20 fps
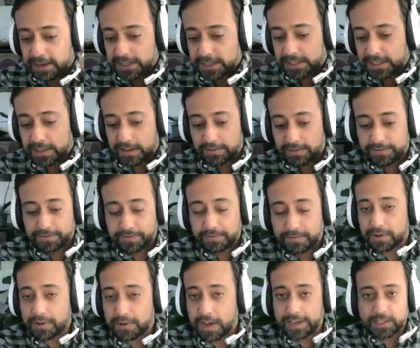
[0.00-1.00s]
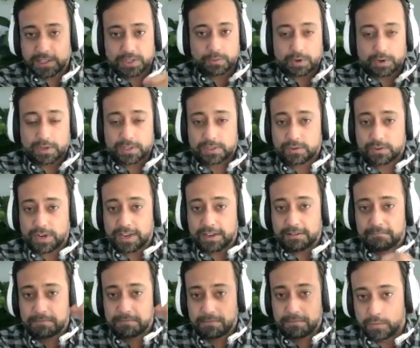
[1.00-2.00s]
That kind of stuff, ice works
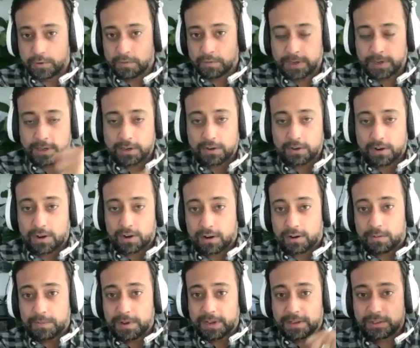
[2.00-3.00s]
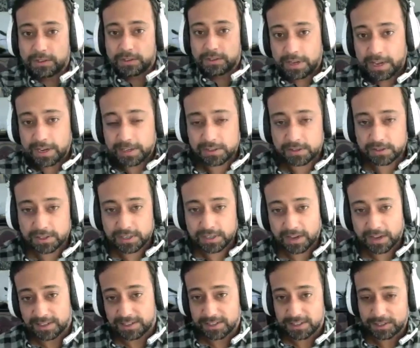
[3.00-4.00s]
great. Moving your arm and doing
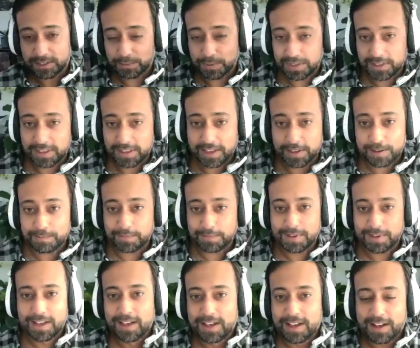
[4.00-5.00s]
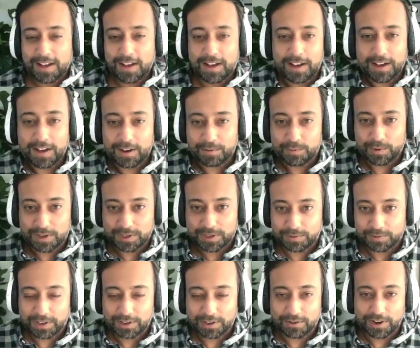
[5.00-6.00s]
exercises with them
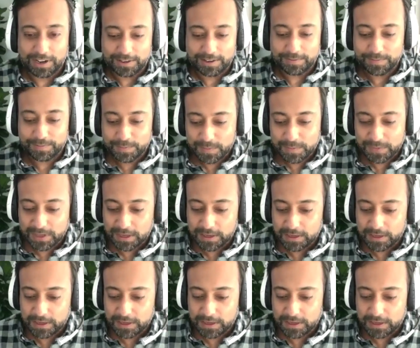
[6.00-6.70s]
works really great.